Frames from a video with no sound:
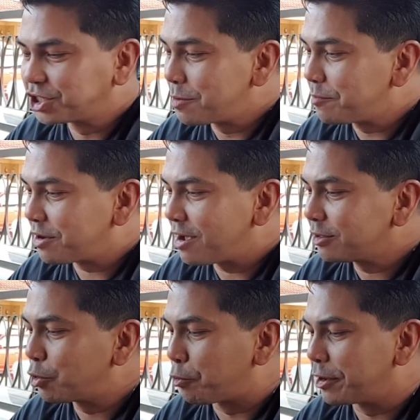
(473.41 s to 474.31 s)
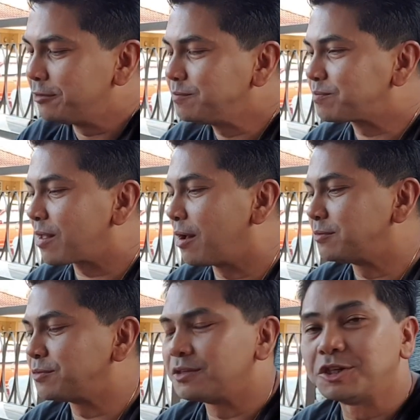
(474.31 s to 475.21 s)
Cempedak Goreng,
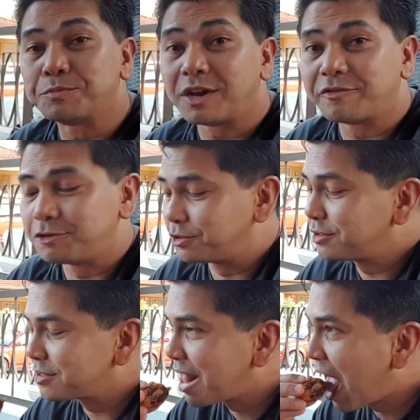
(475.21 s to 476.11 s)
Cempedak Fritters.